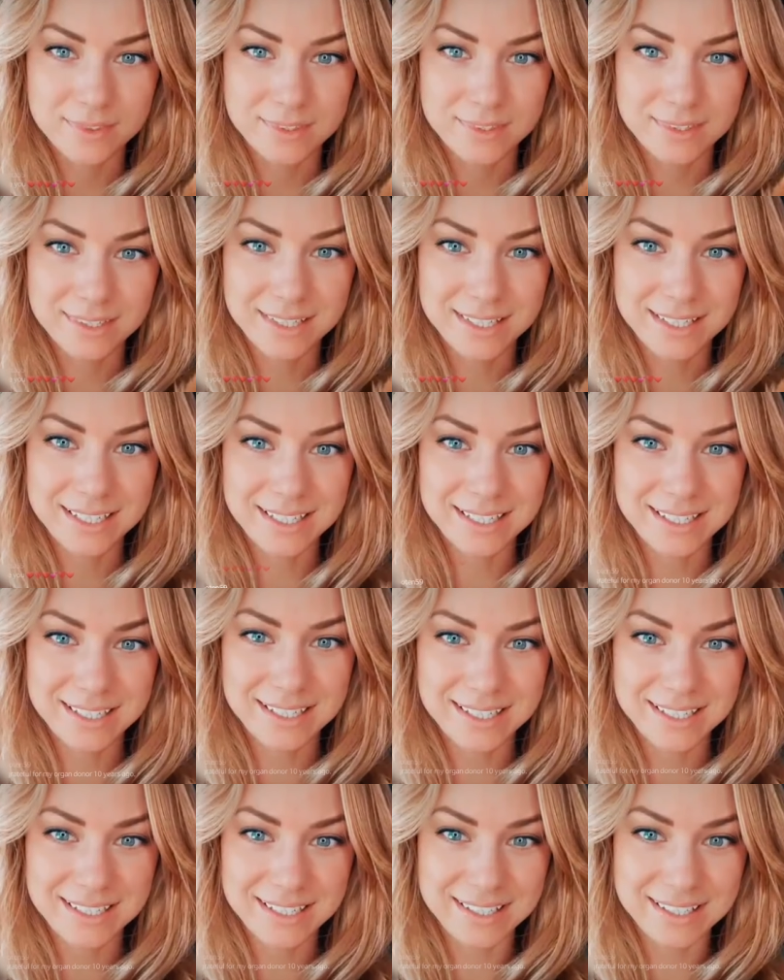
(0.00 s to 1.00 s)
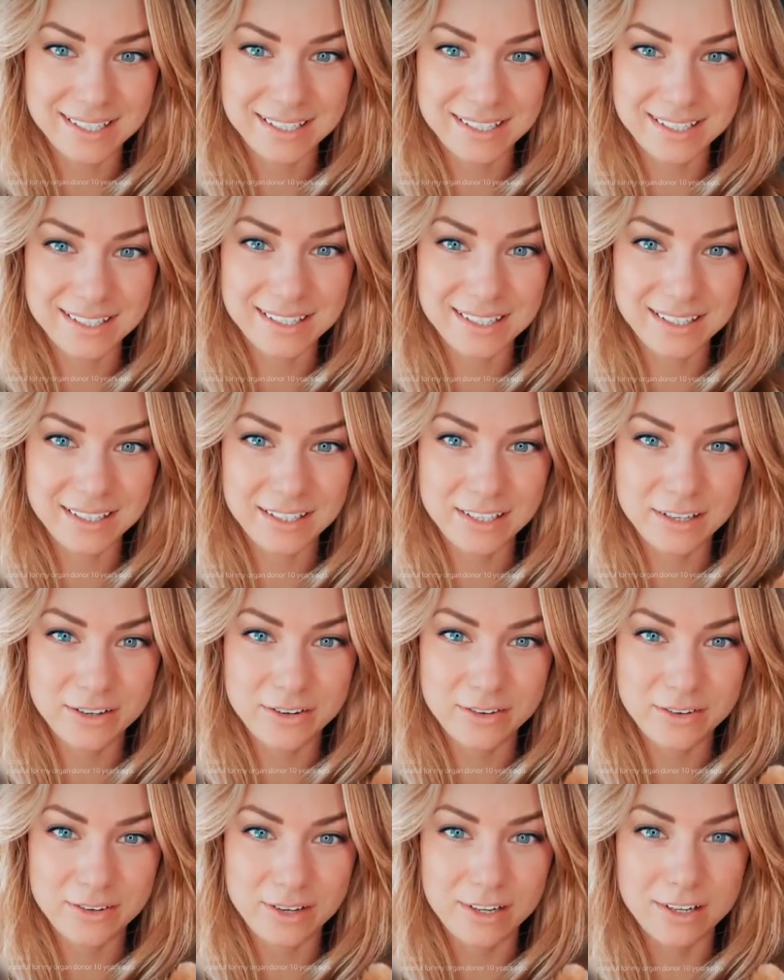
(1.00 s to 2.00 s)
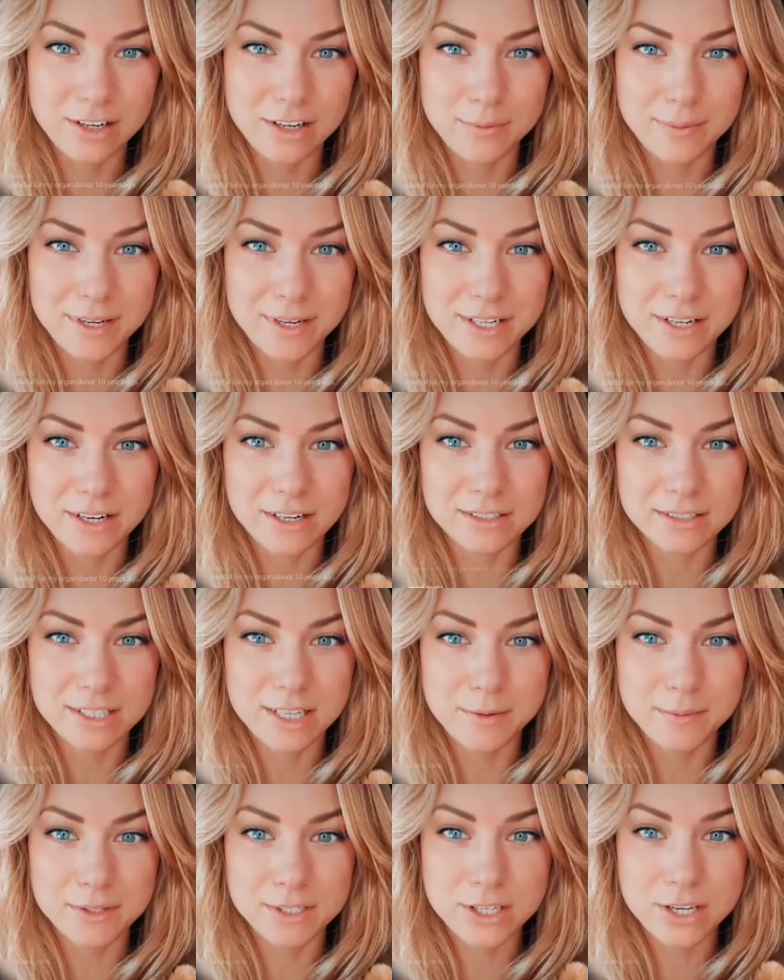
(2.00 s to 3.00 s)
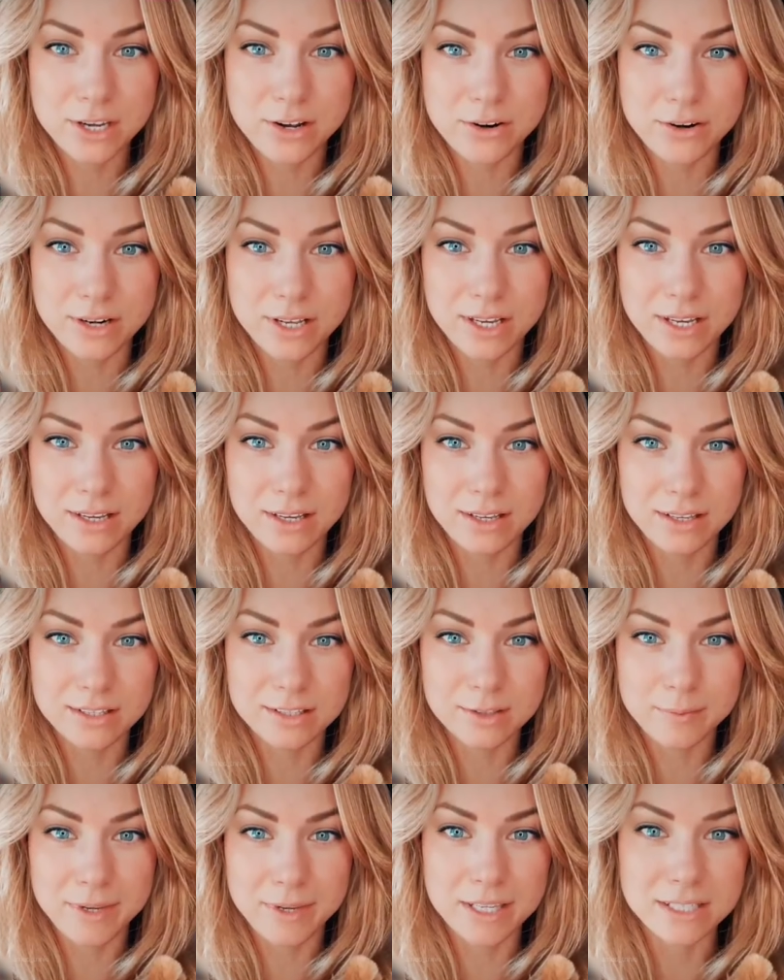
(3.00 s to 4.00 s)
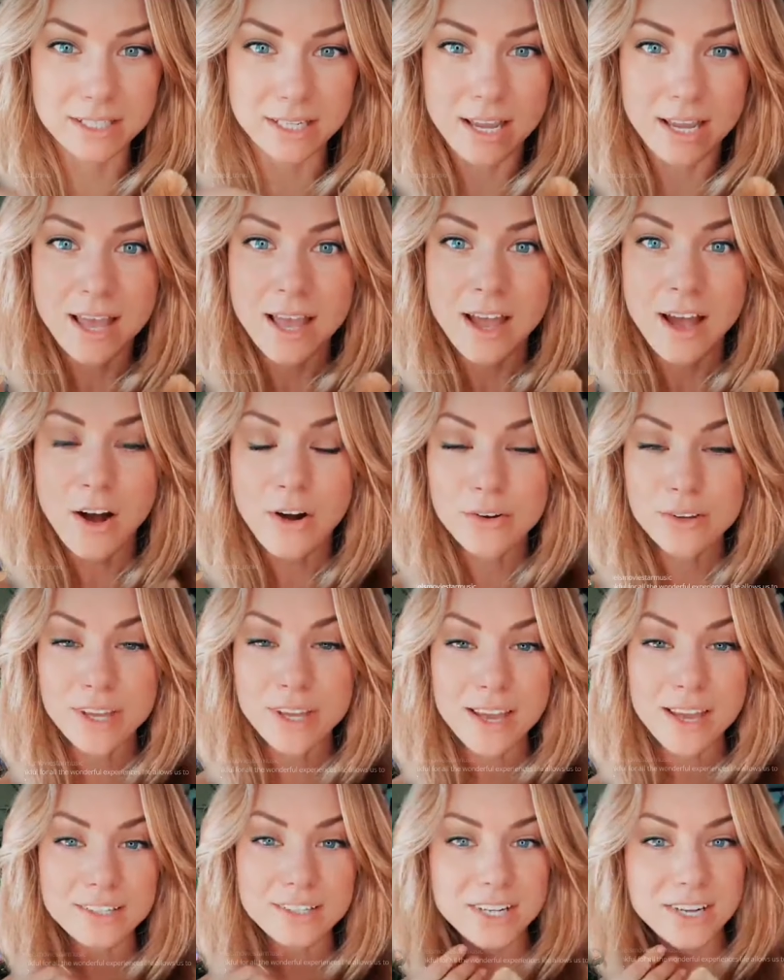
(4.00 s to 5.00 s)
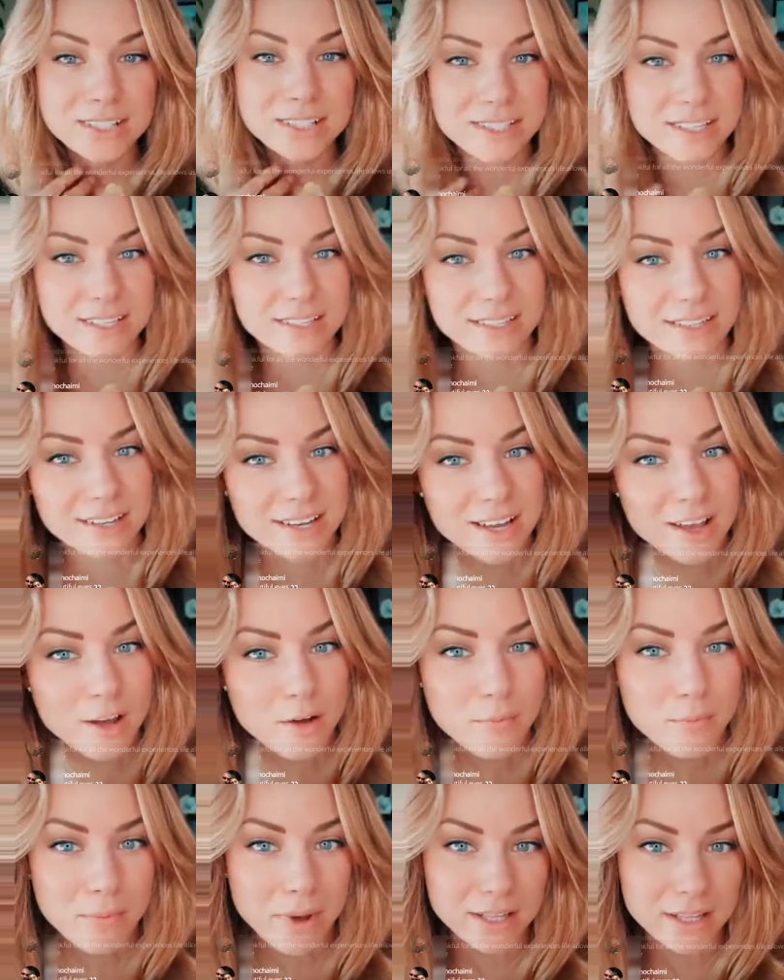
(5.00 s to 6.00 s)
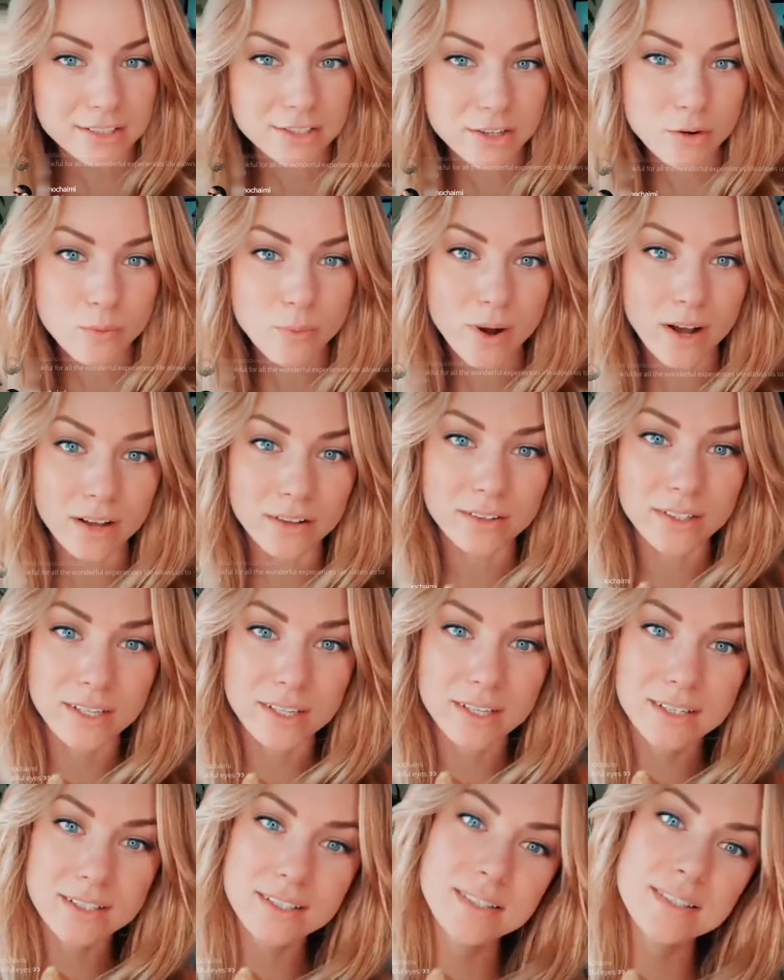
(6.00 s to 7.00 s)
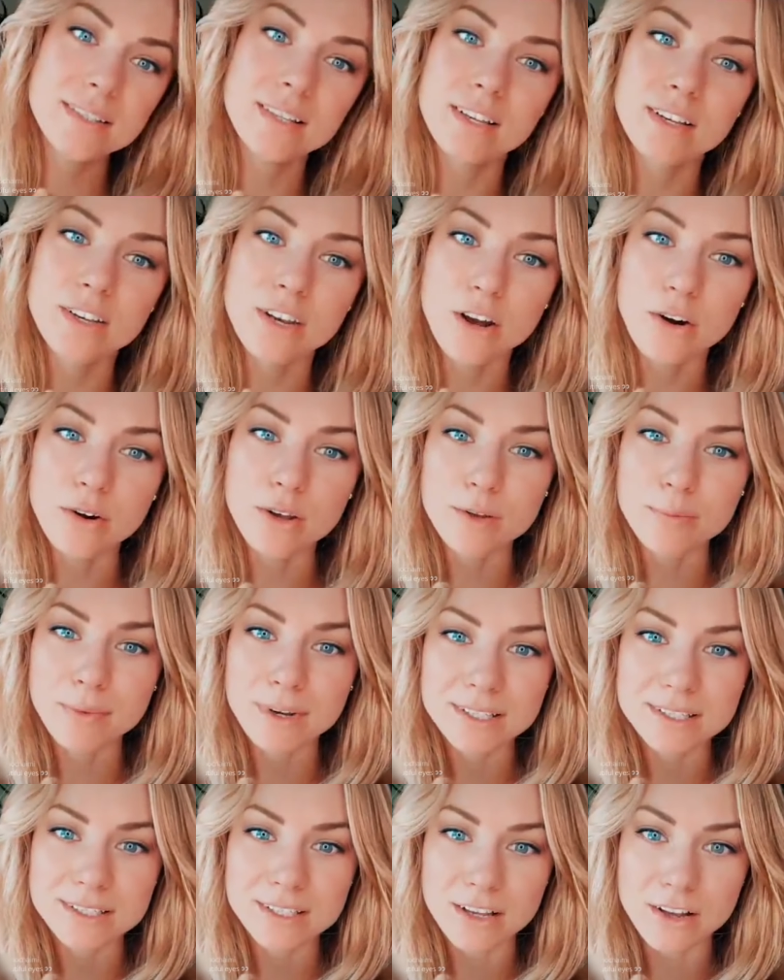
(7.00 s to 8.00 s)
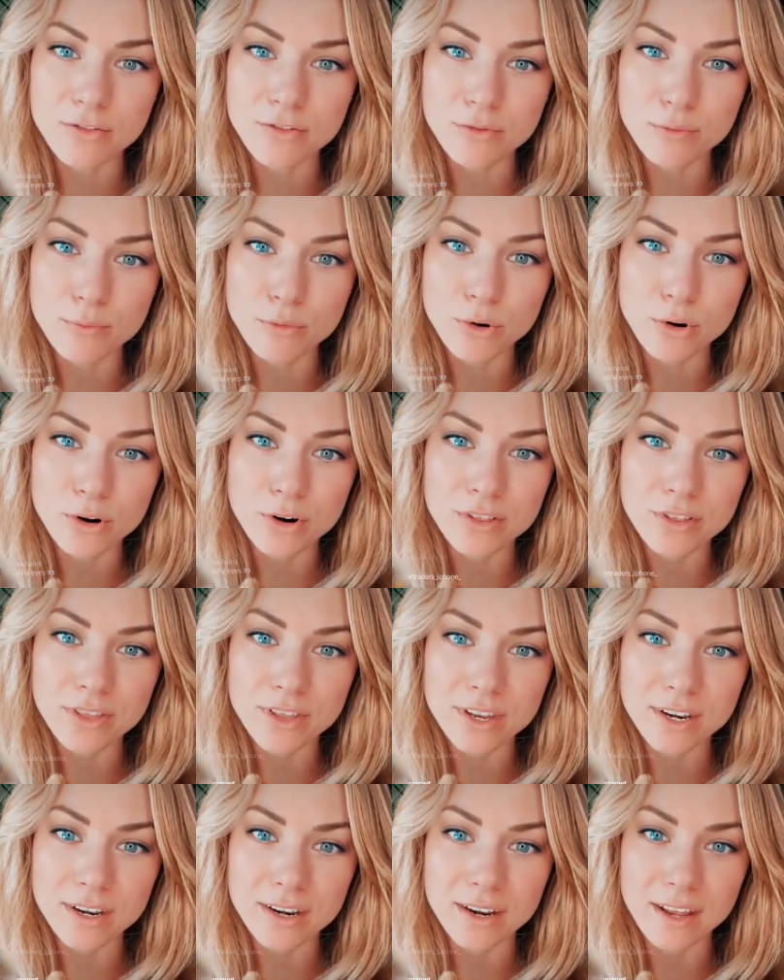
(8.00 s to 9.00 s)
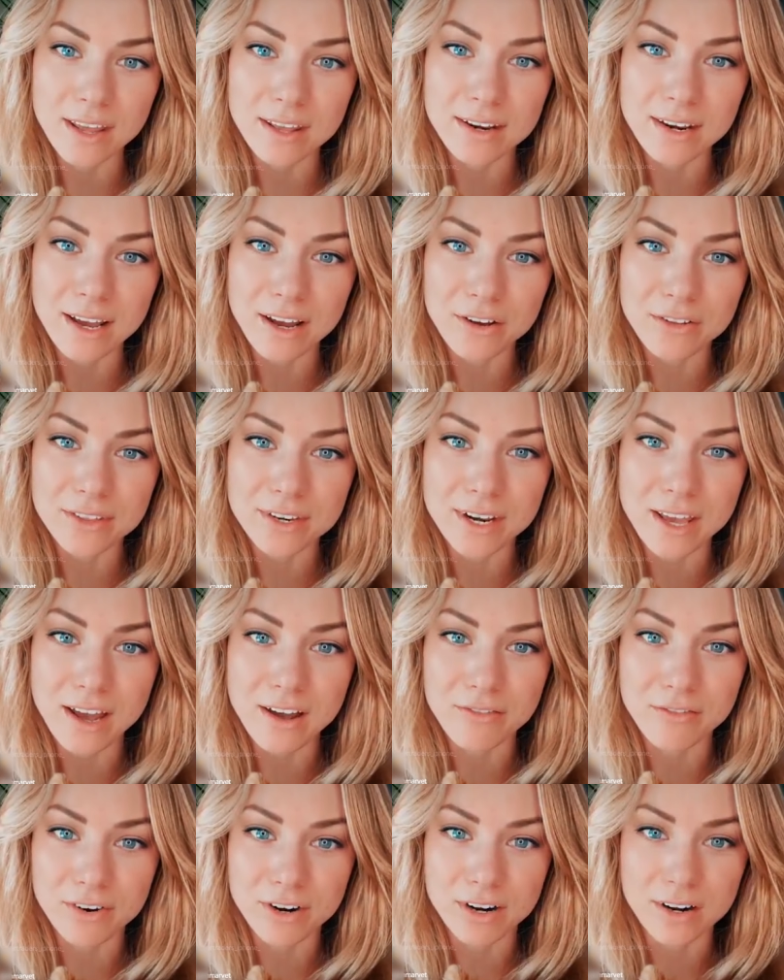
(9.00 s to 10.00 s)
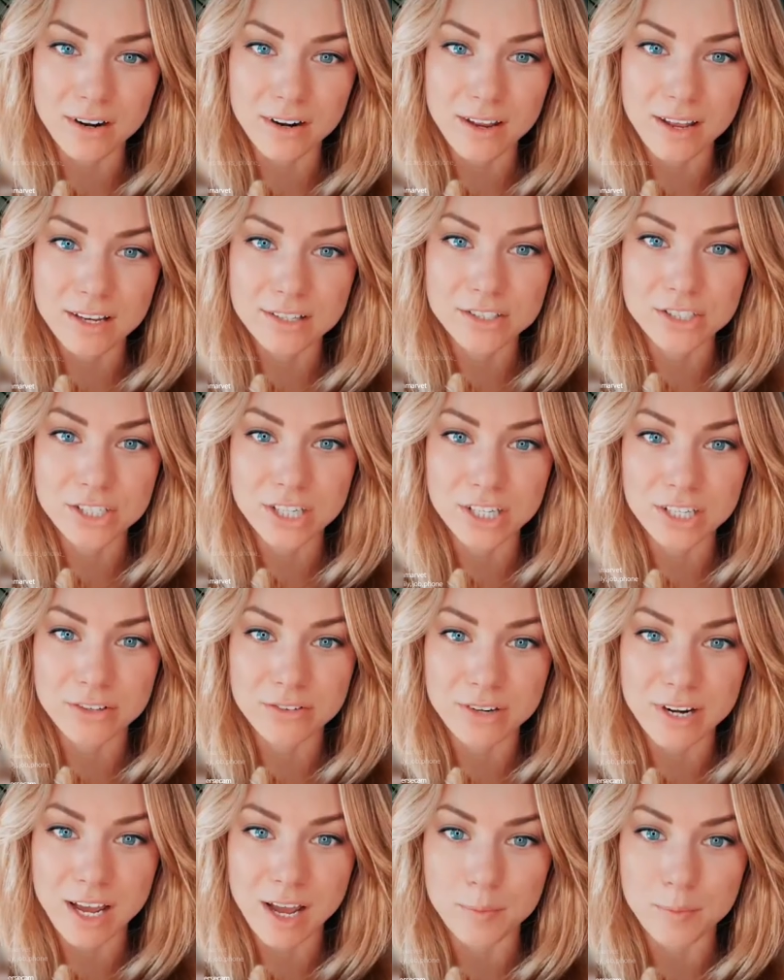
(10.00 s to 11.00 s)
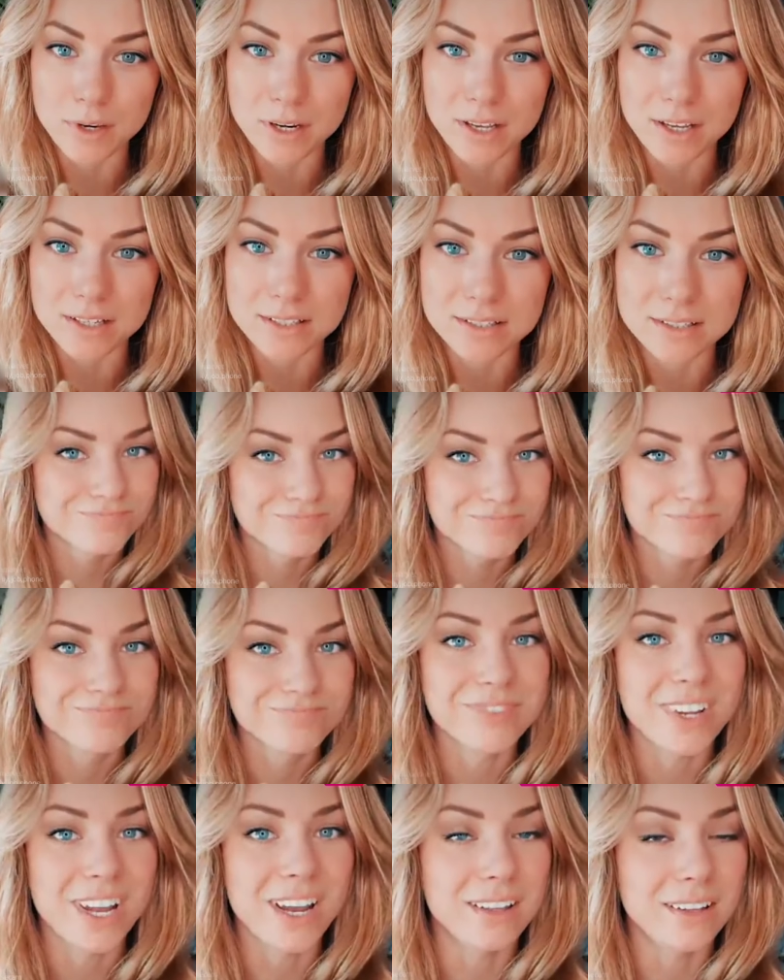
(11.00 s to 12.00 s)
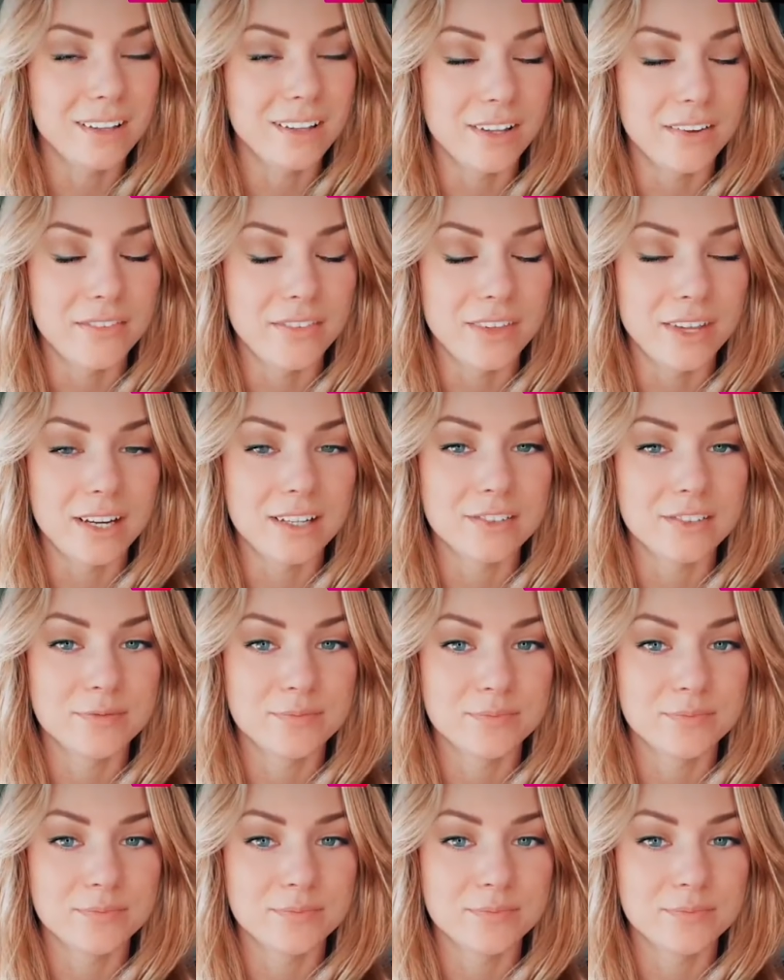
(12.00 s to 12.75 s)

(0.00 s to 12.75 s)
I know. My dog's name is Cody. He's amazing. Oh, yay, Jason. Mental wellness, knowing myself more than now than ever, and genuine happiness. I love that.